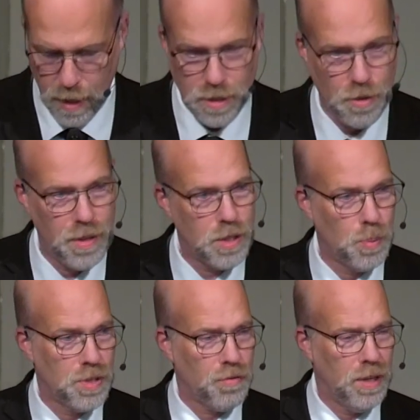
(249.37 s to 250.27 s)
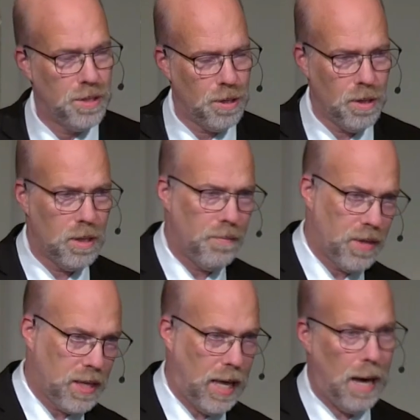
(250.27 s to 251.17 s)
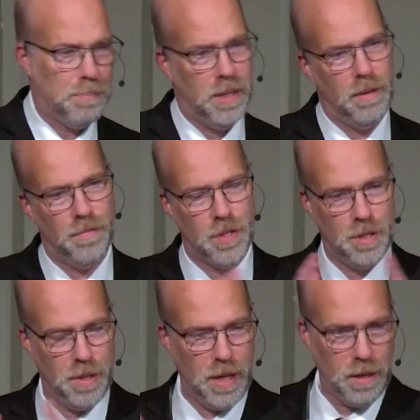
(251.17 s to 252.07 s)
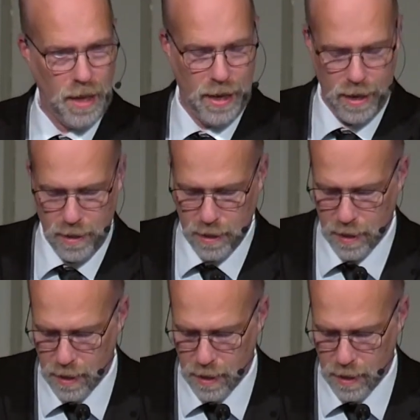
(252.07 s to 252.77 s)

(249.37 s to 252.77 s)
So this was the return of the captives to their land